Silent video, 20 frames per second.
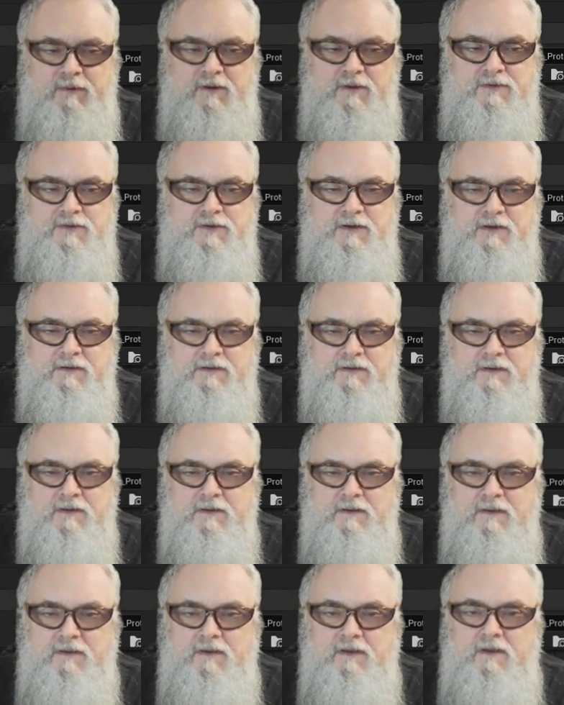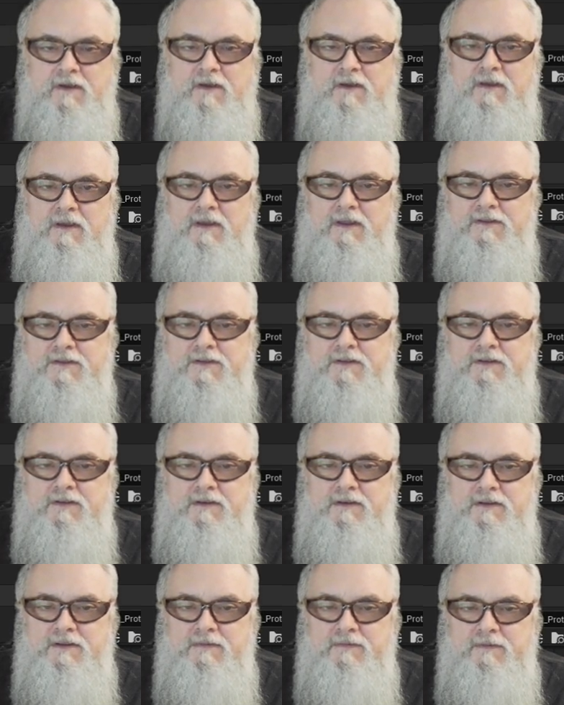Project. It's going
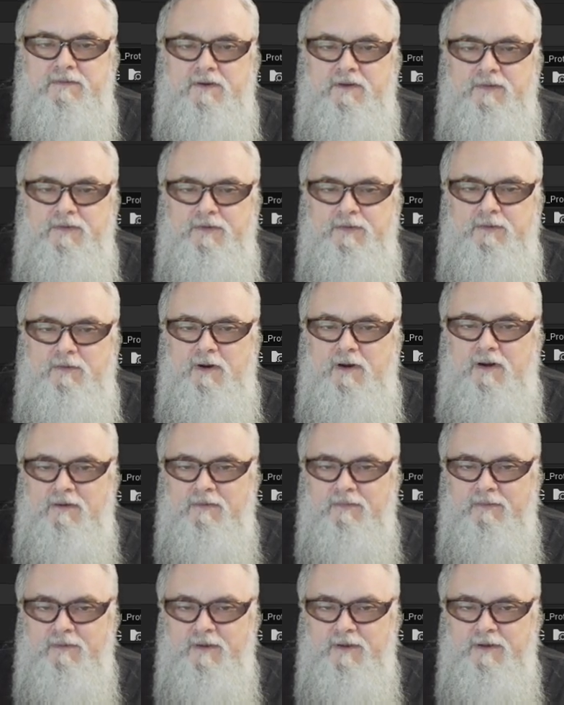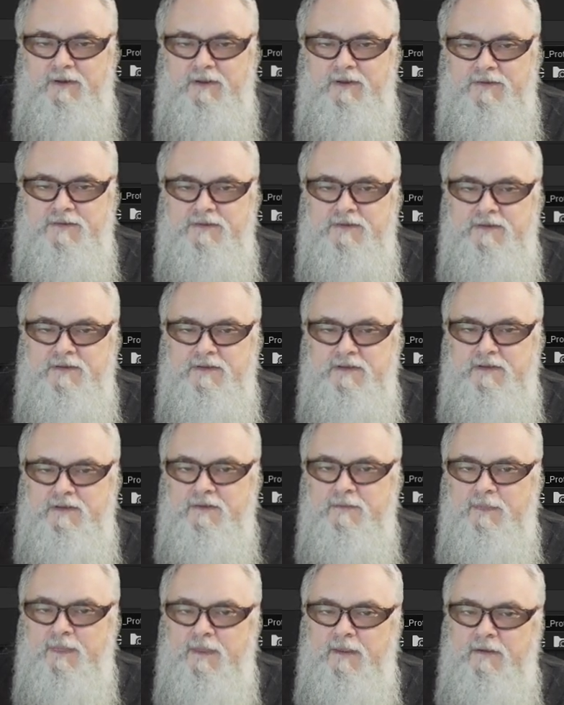to default to offering us
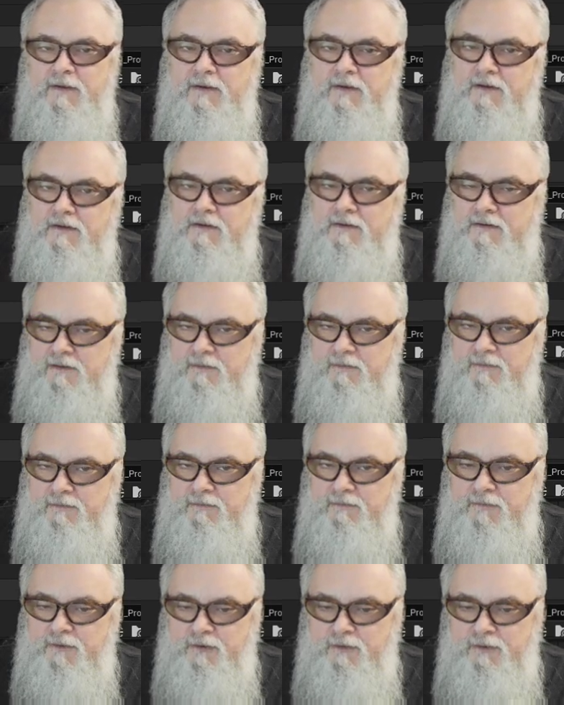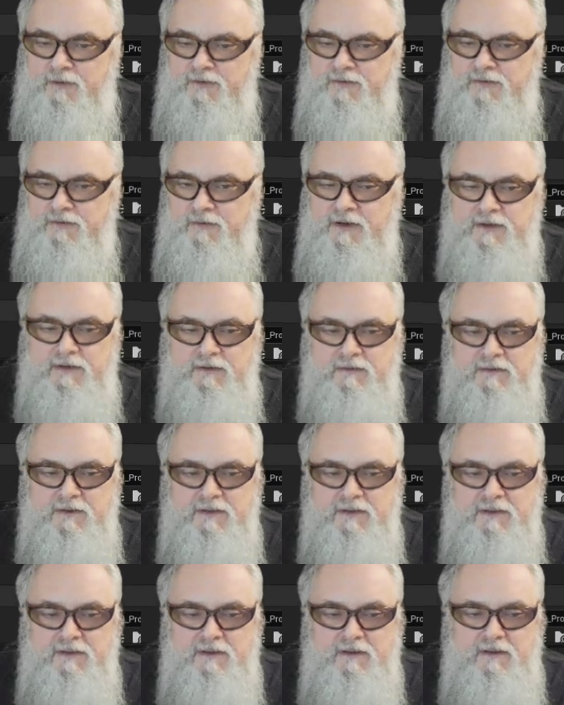the current
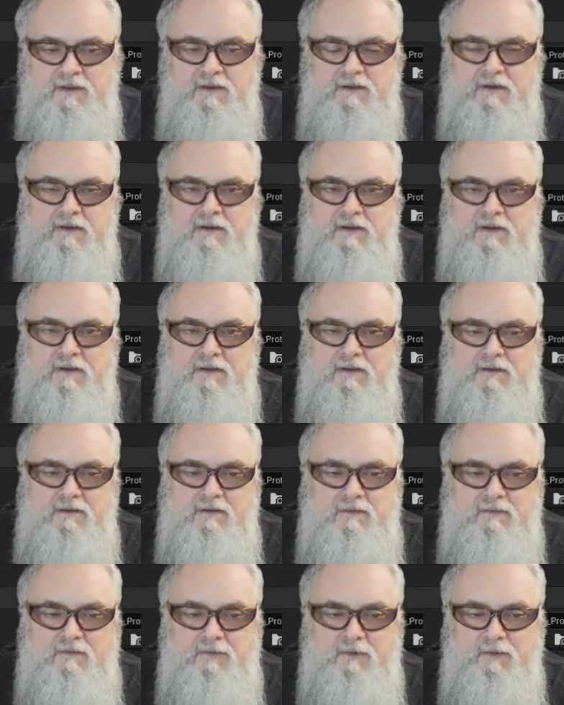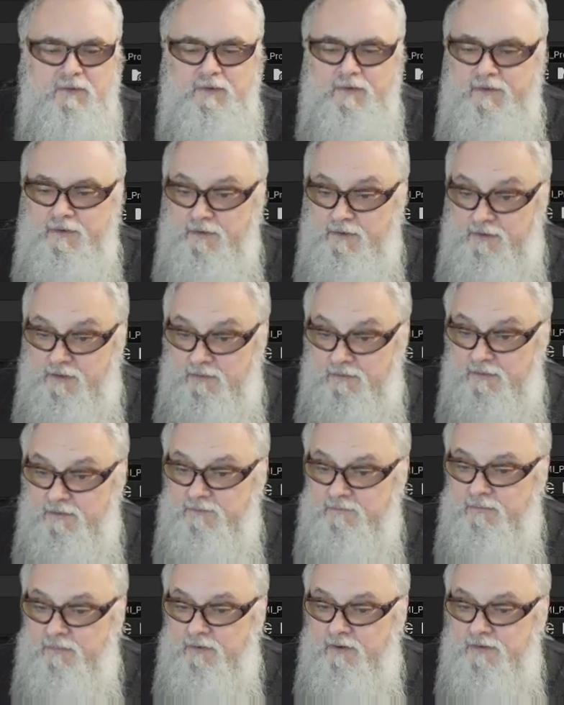directory, folder,
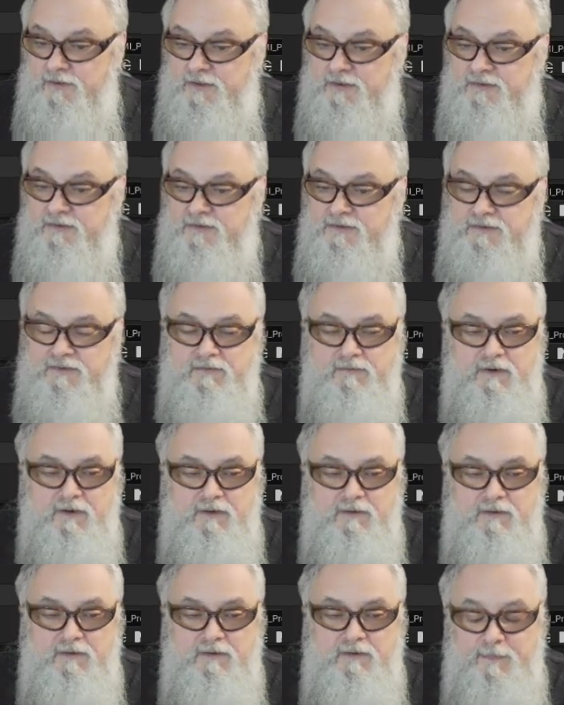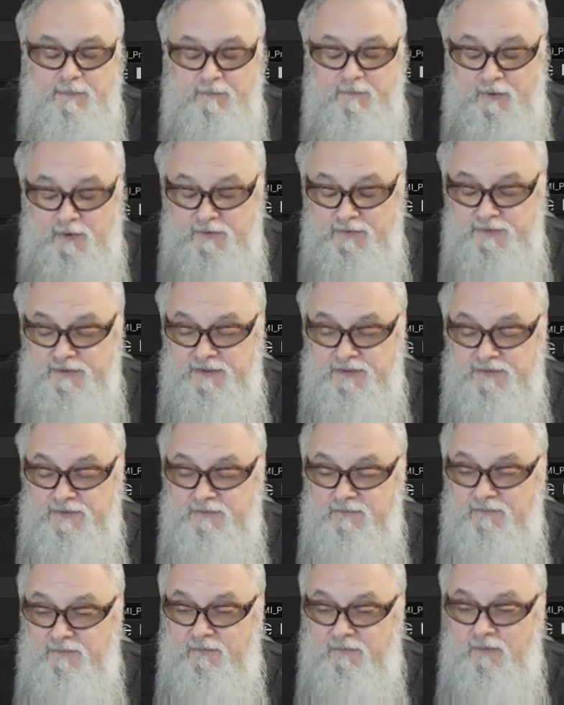current projects
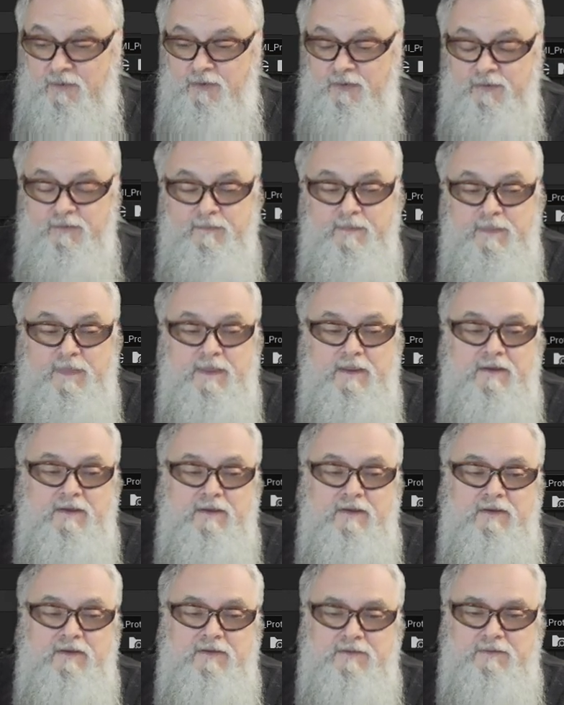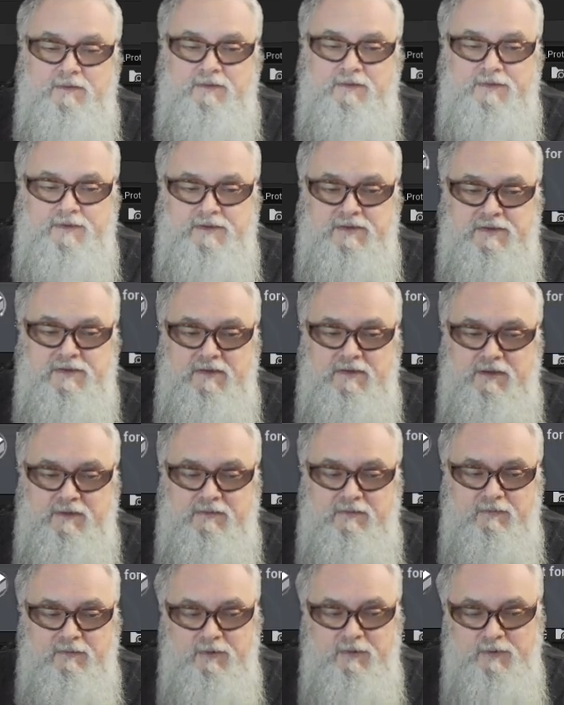folder. So I'll say
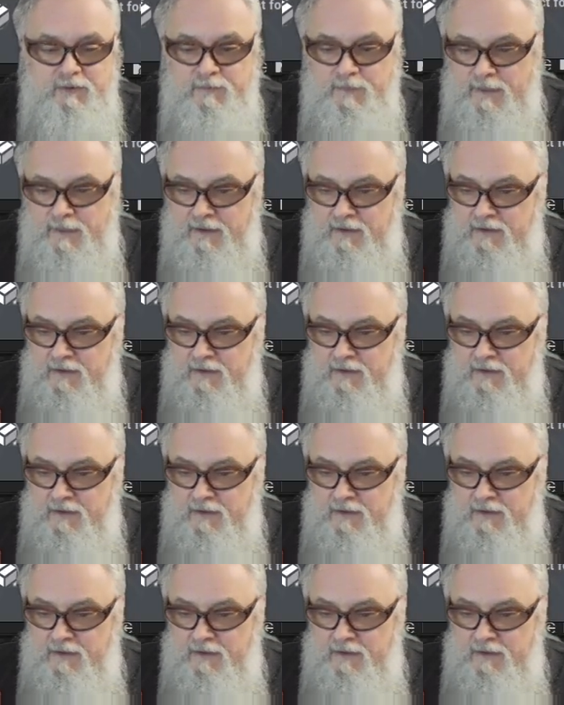select folder.